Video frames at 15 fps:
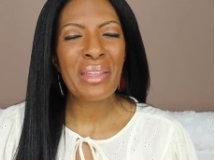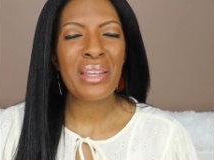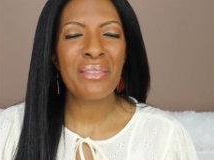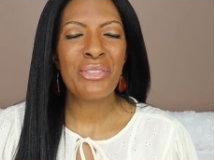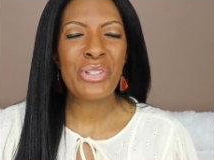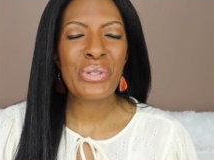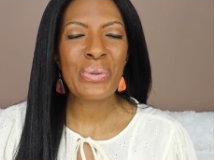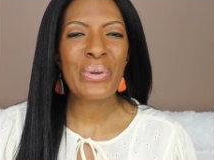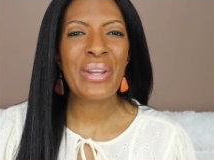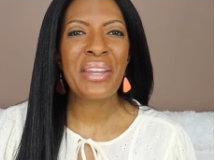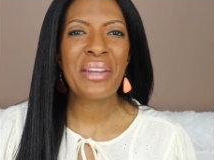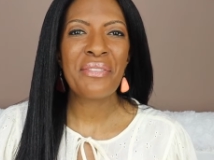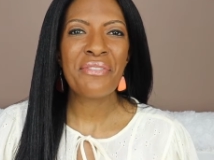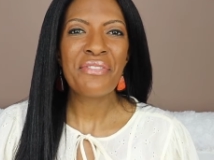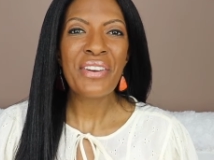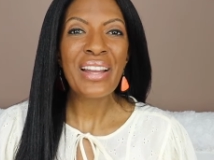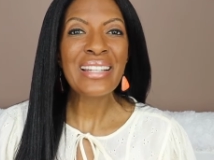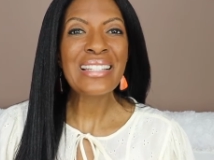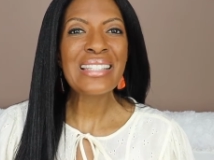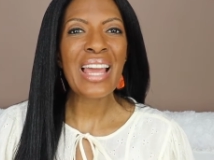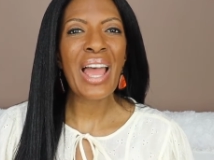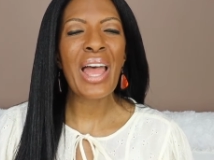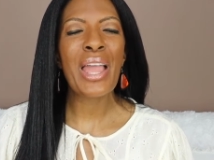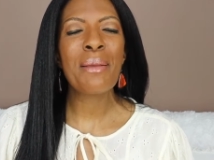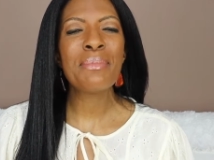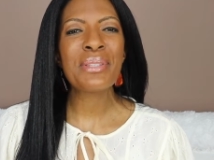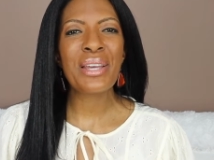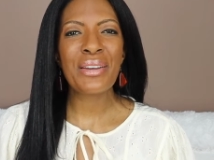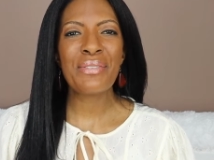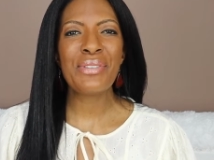of joy, of fun
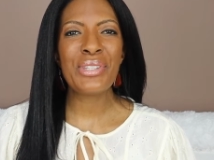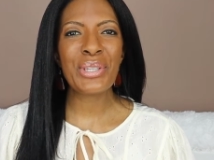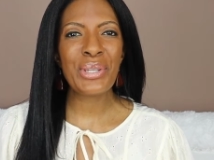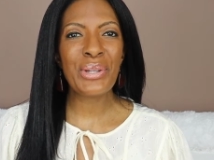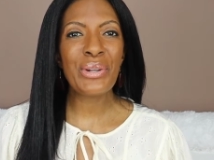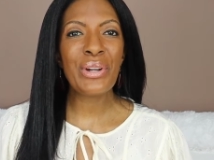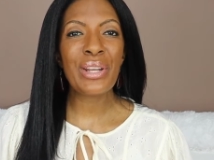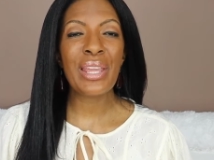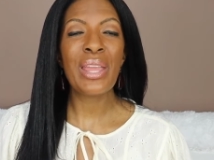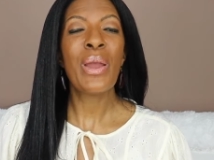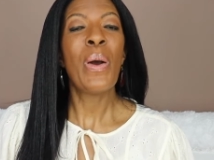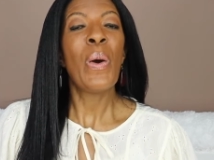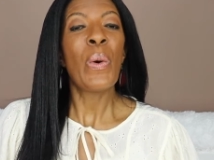times, of security,